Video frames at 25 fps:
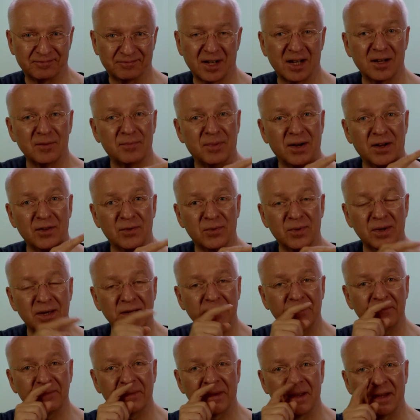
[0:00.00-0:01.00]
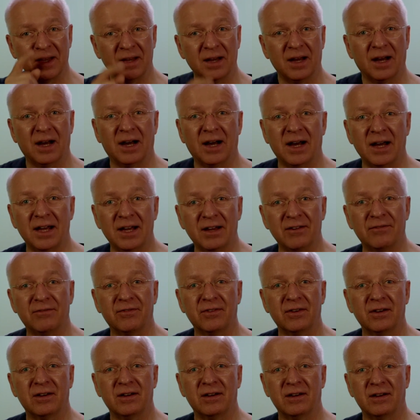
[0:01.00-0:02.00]
And by the way, I have
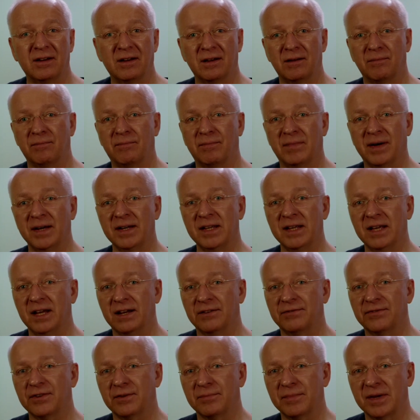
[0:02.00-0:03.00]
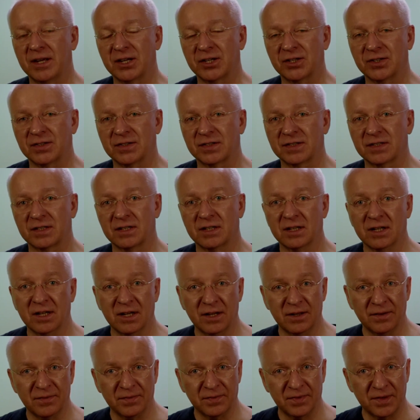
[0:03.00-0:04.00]
money affirmations.
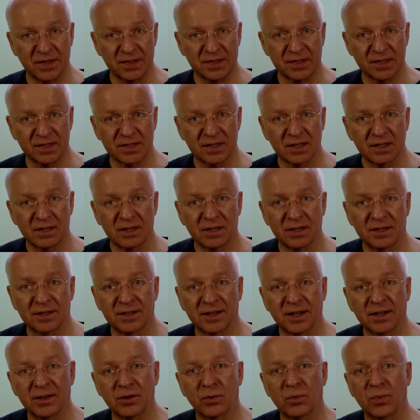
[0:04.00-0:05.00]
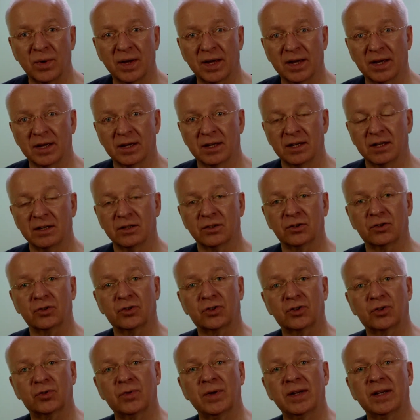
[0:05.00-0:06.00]
This is another way to
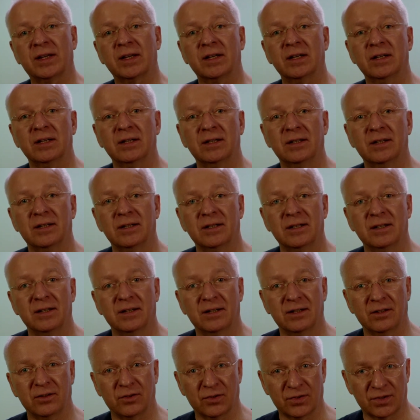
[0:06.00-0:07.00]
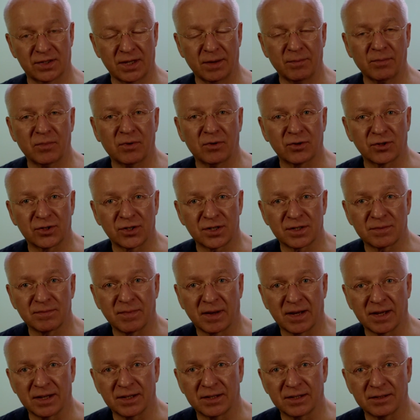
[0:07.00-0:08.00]
trigger your subconscious
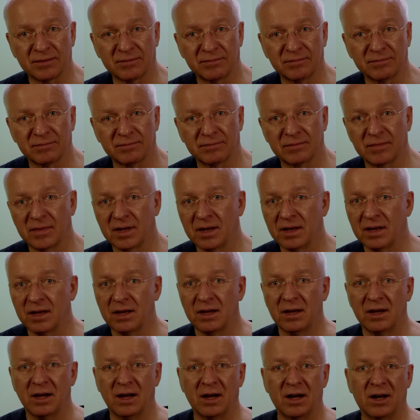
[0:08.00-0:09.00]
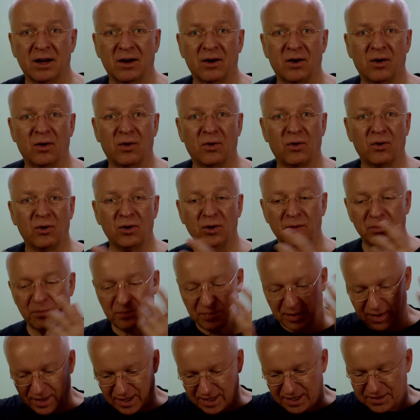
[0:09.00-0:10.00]
mind. All
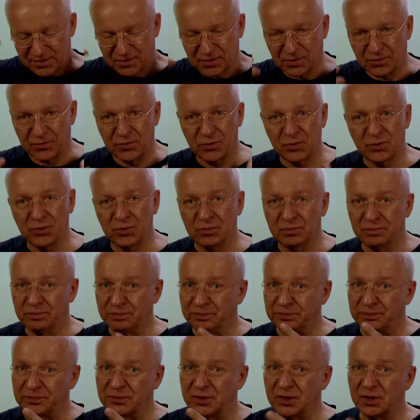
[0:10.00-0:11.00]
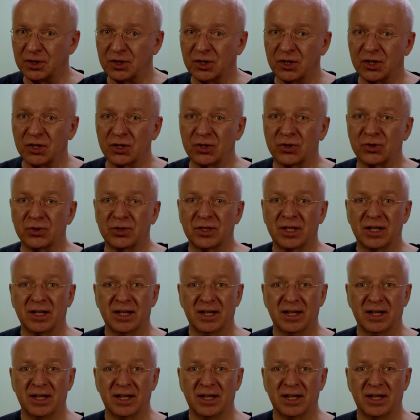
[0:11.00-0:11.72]
parts of you should